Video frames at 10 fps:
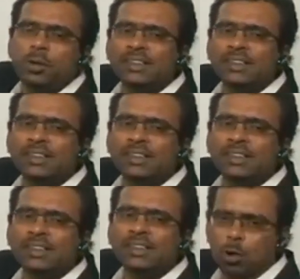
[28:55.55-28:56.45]
We
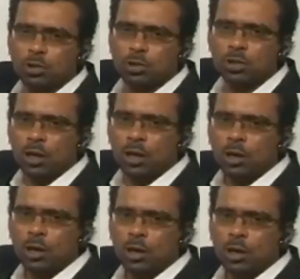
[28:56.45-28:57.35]
call these two as
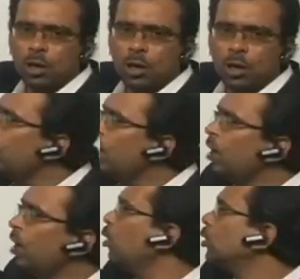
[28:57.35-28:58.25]
active loads.
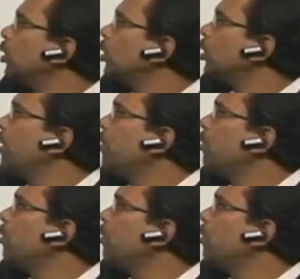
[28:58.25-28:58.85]
Okay,